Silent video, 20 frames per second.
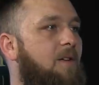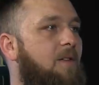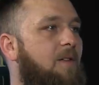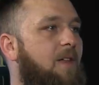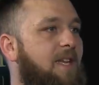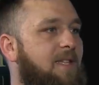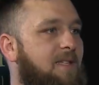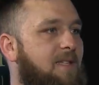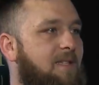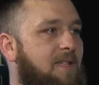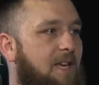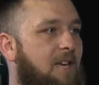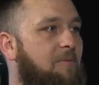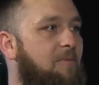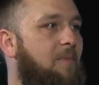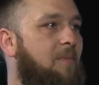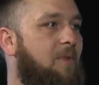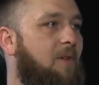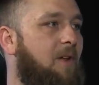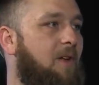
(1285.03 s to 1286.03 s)
that
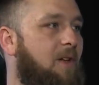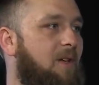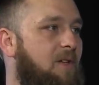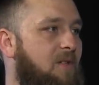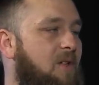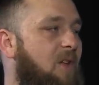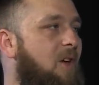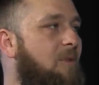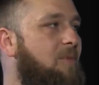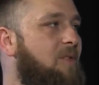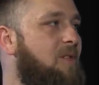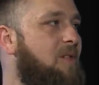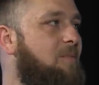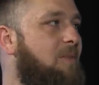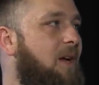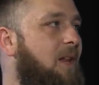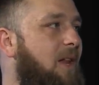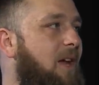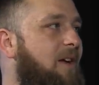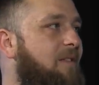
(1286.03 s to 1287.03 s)
Islam is in
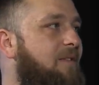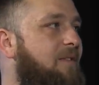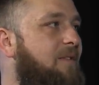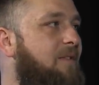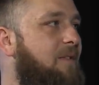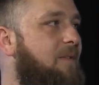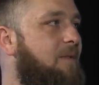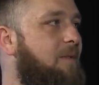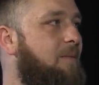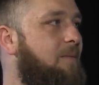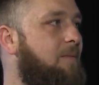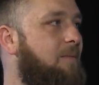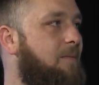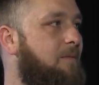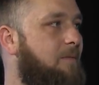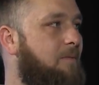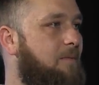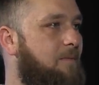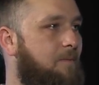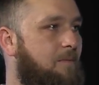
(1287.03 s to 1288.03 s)
my life
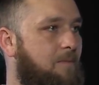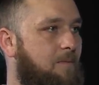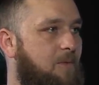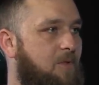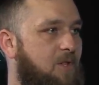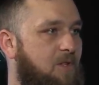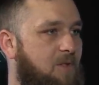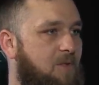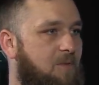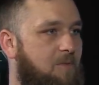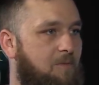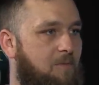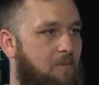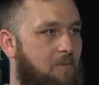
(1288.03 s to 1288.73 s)
just